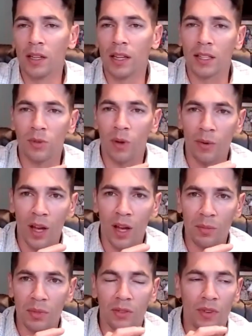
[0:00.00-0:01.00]
That's why we're
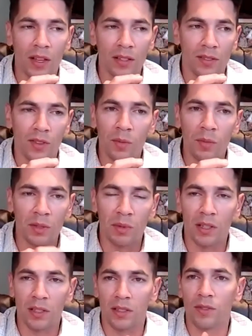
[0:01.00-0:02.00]
not big fans of them, is
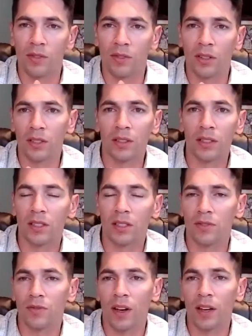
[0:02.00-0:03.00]
because of the volatility
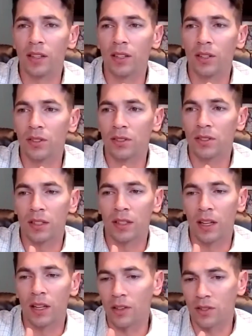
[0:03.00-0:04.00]
that you find in those. And
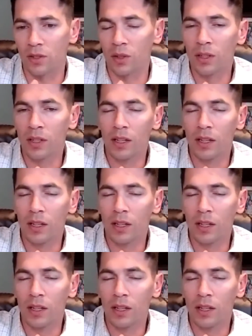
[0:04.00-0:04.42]
then also